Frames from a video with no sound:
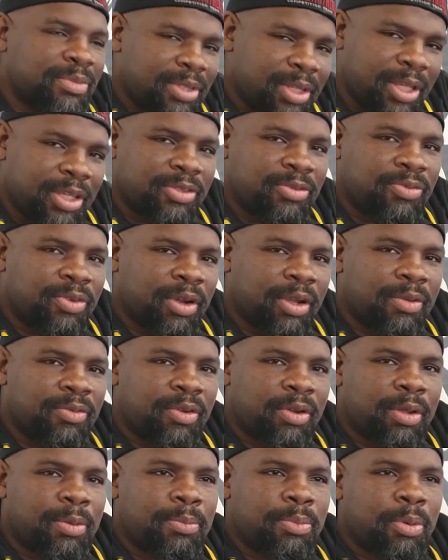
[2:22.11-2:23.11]
is very,
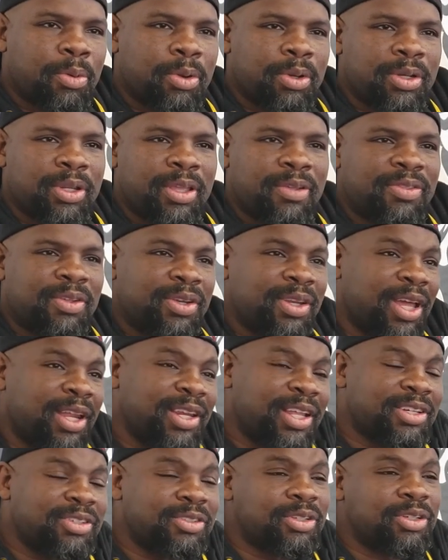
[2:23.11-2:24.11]
very important. If they're not
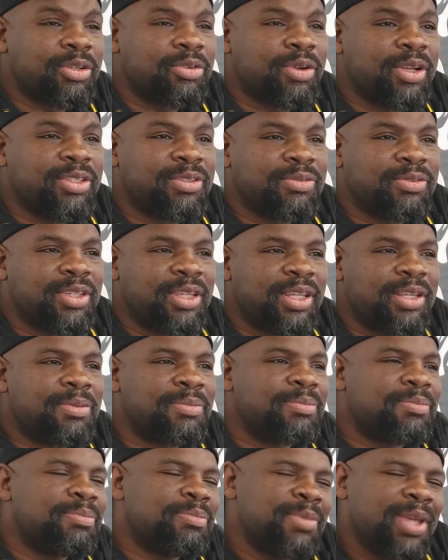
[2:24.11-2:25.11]
naturally an aggressive kid,
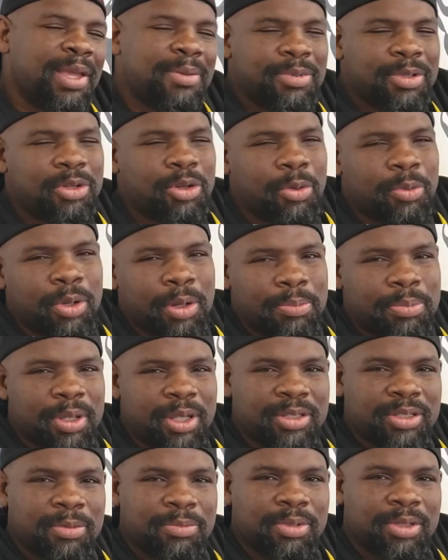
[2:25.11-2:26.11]
maybe you don't want to pick
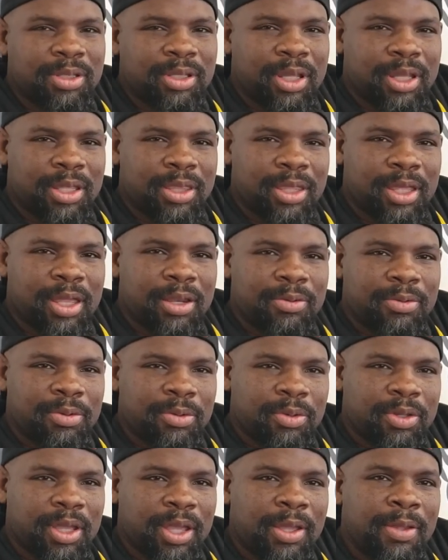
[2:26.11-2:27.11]
something like that,
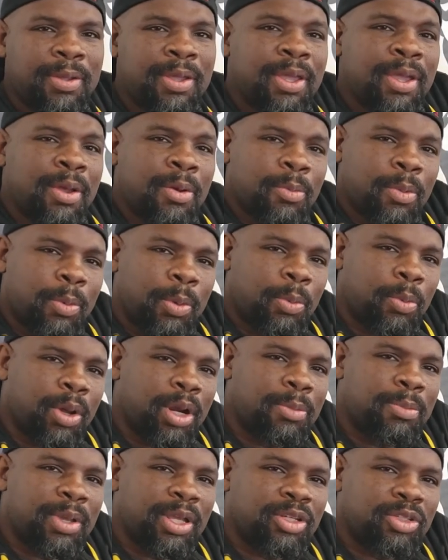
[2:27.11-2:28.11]
okay? What we want to
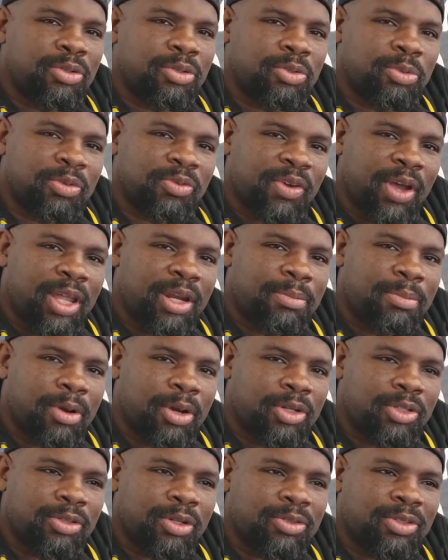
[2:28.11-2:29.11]
make sure is we find a
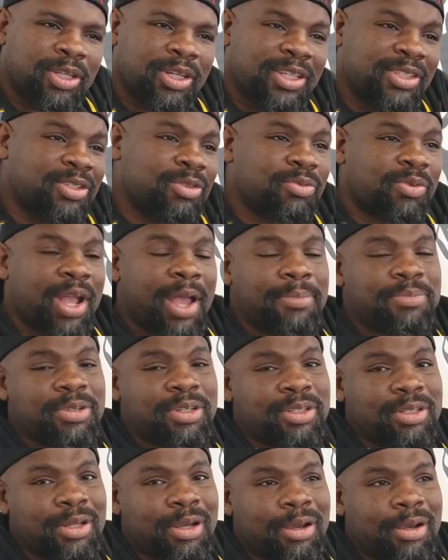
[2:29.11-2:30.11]
martial art that isn't wrapped
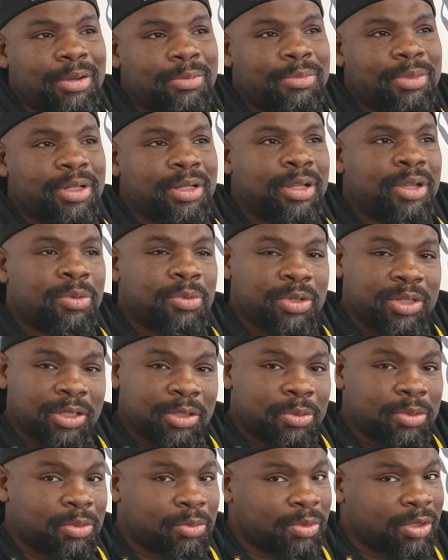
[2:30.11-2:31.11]
in dogma. We're dealing
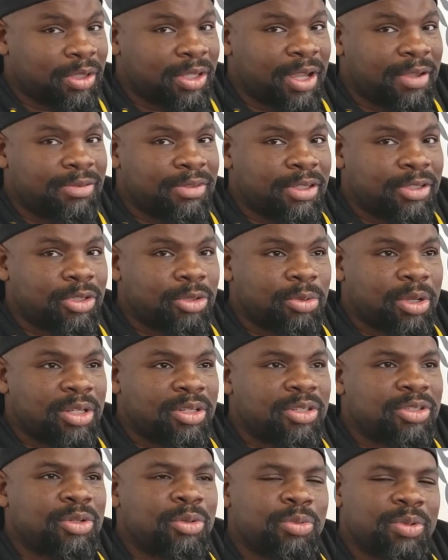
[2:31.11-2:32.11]
with a real-life
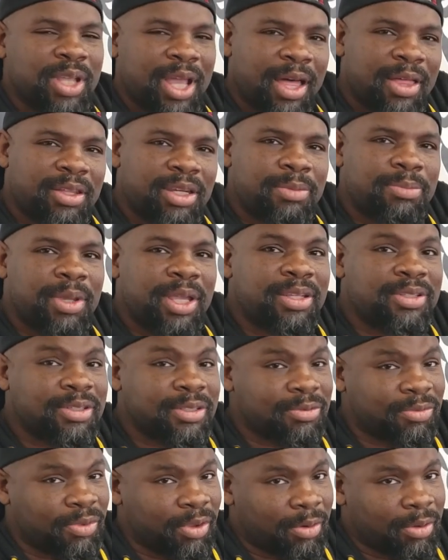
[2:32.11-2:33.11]
situation, so reality-based is
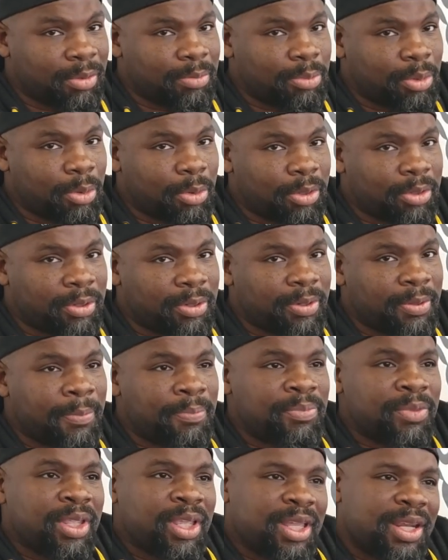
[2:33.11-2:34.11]
very important.
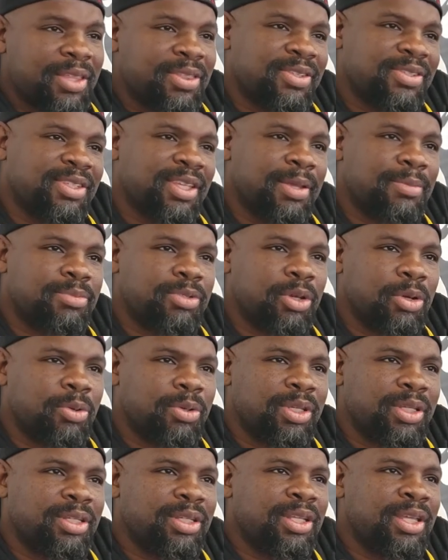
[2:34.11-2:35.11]
And at the same
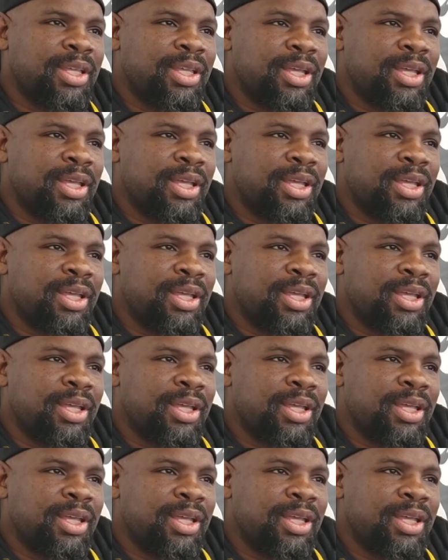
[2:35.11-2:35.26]
token,